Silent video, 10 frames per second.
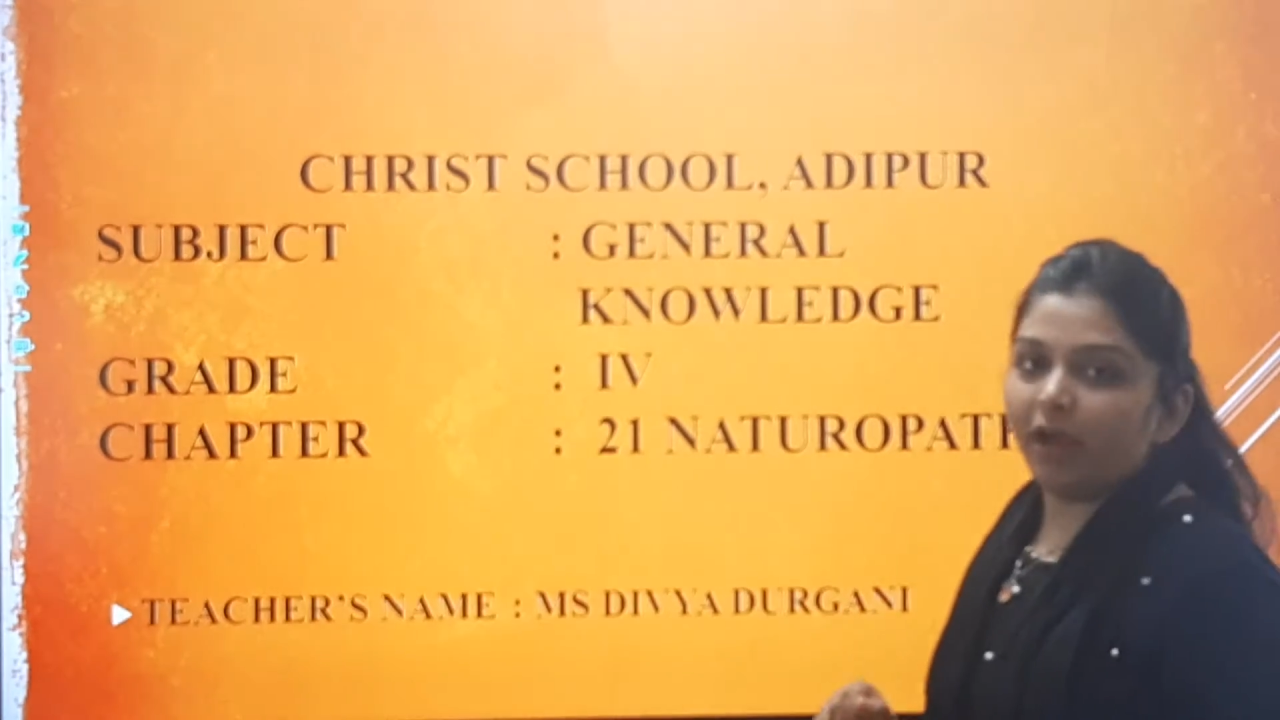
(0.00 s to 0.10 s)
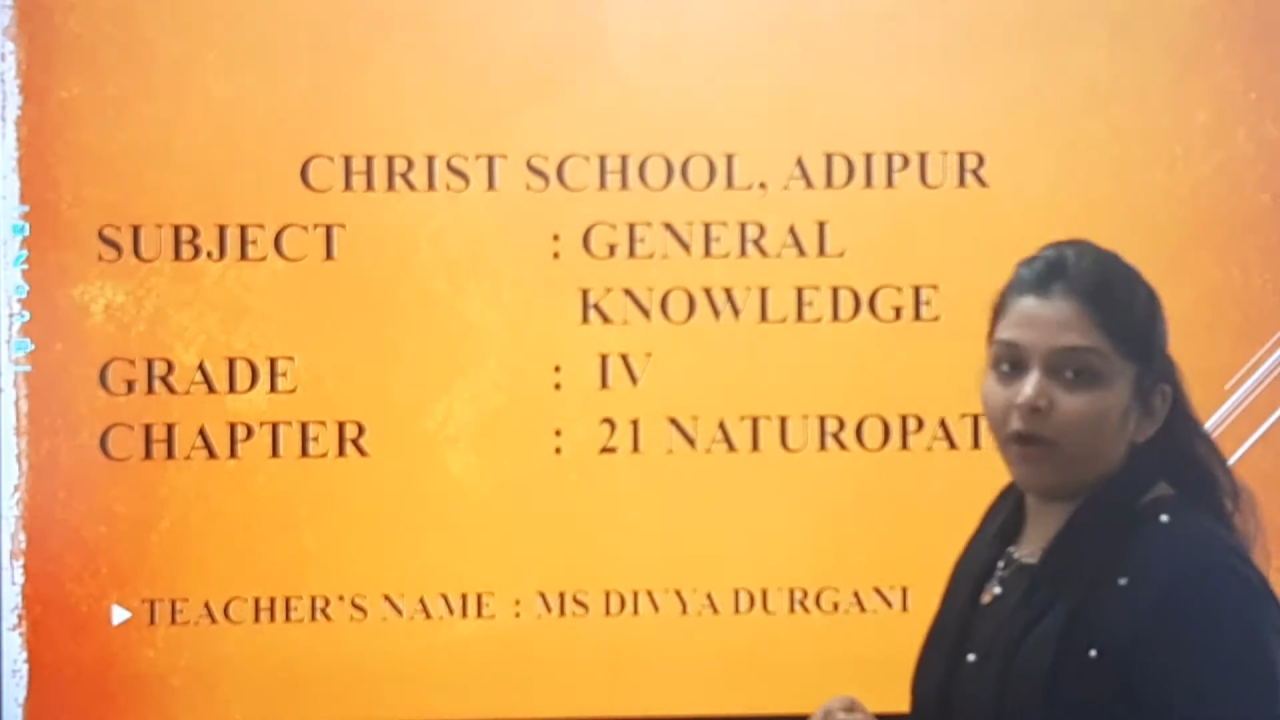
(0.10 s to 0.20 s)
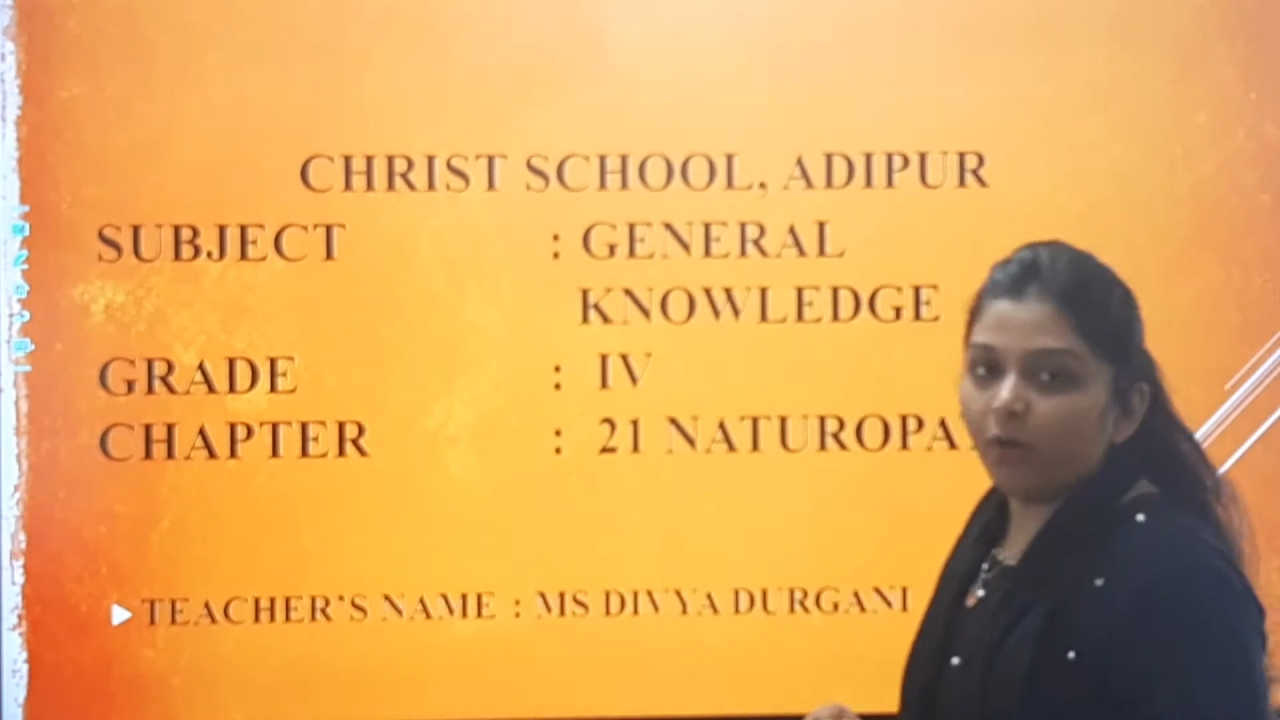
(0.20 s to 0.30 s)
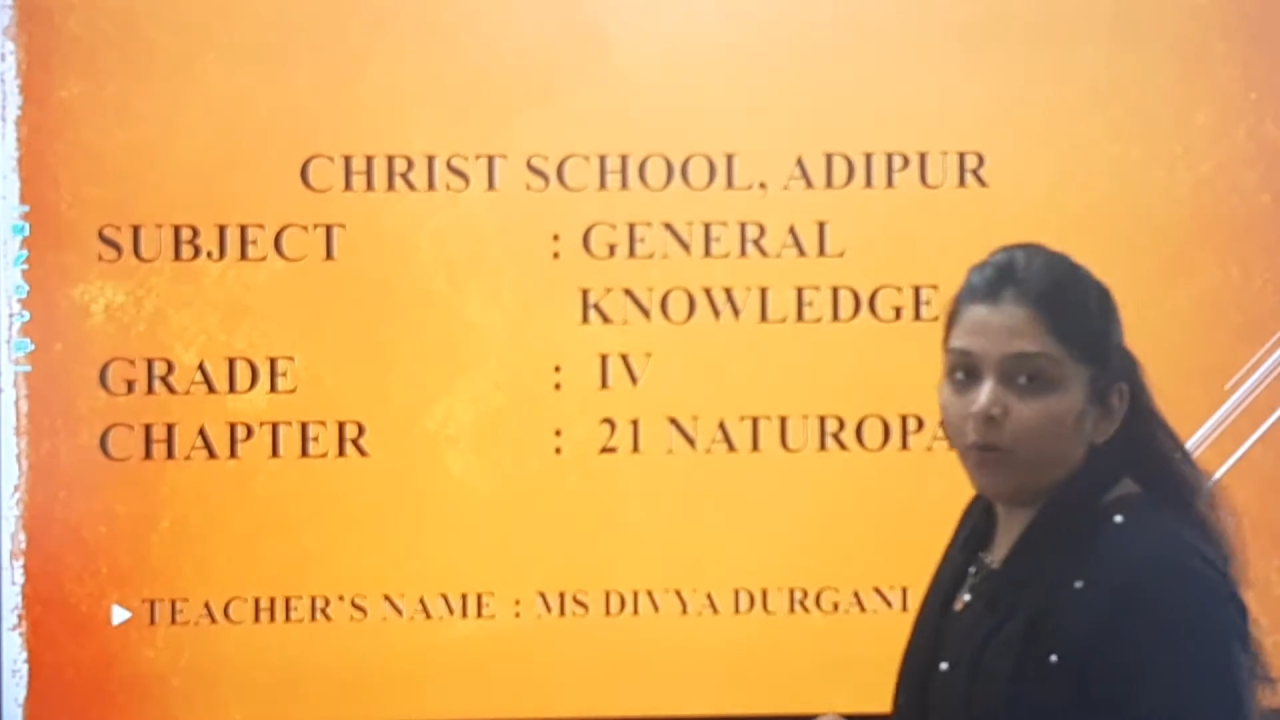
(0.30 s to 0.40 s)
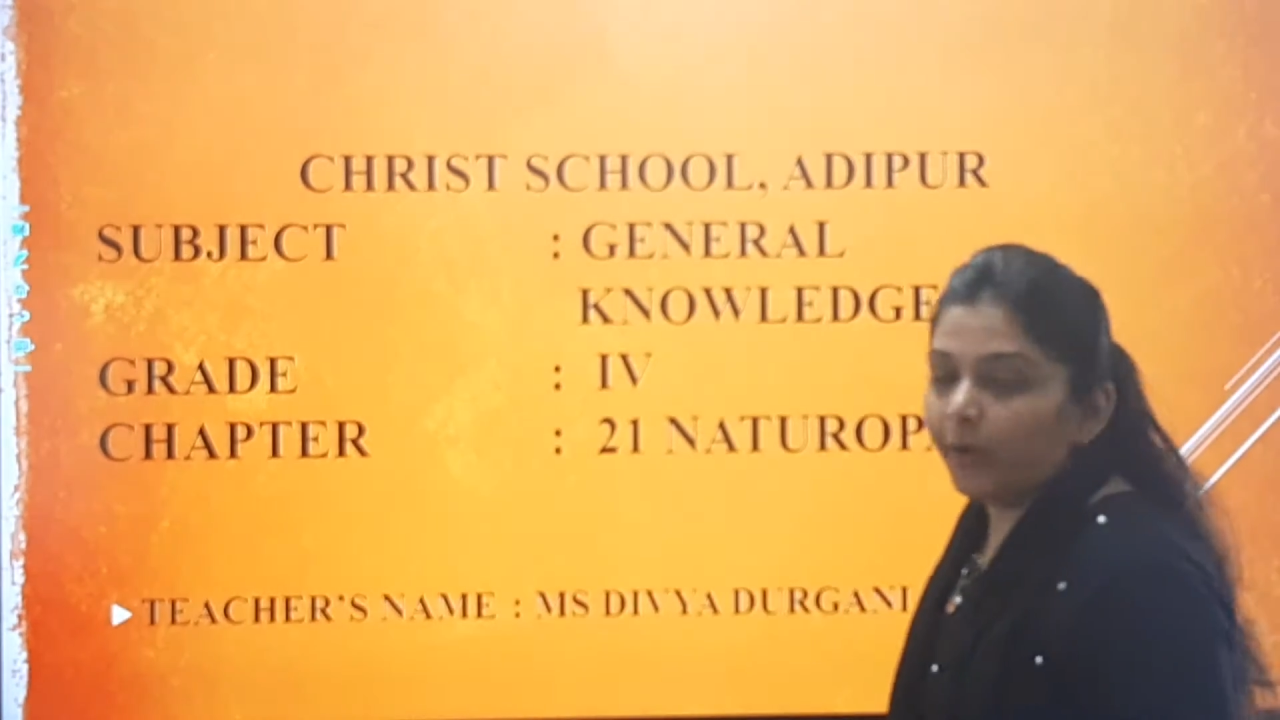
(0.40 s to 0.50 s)

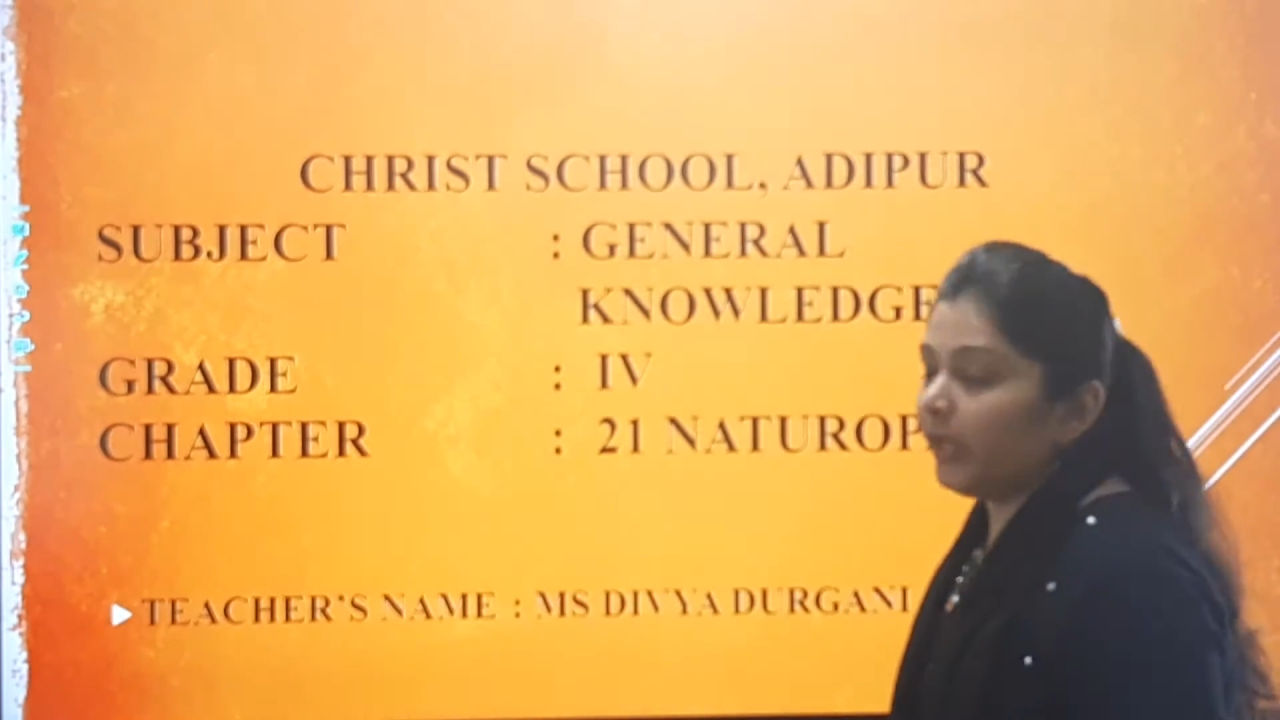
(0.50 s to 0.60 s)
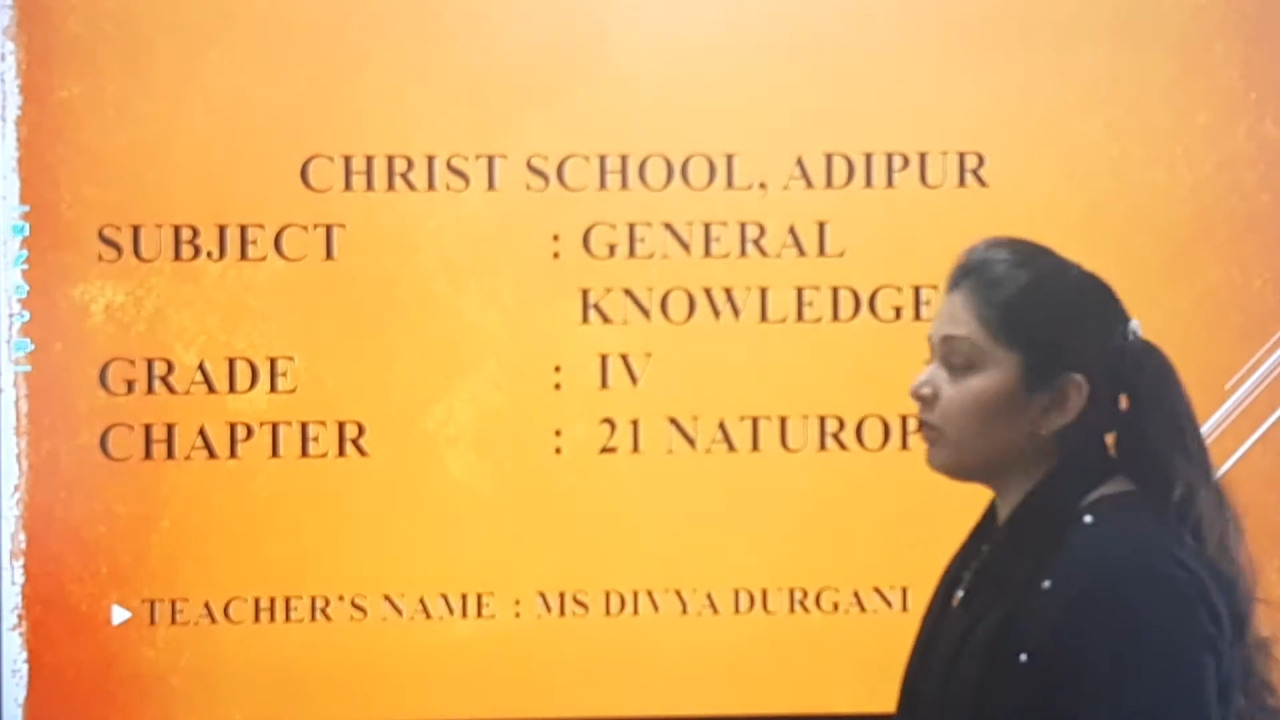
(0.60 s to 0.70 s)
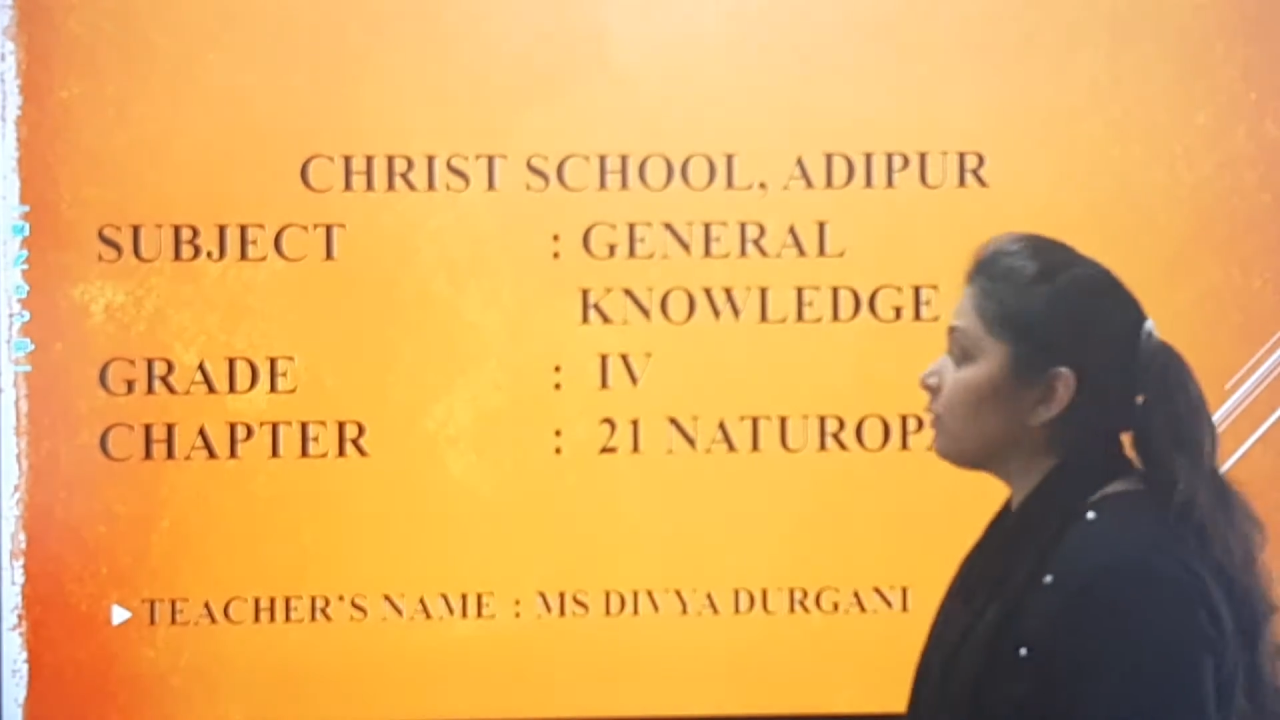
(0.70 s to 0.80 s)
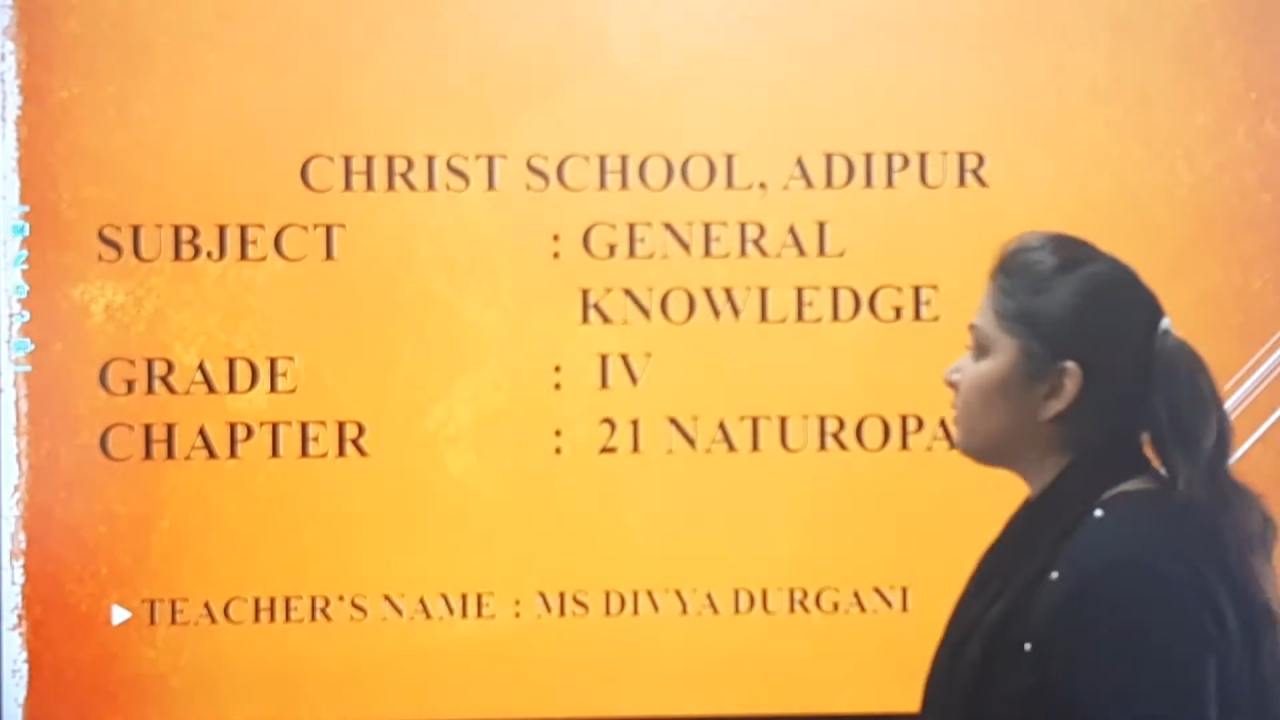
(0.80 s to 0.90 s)
are going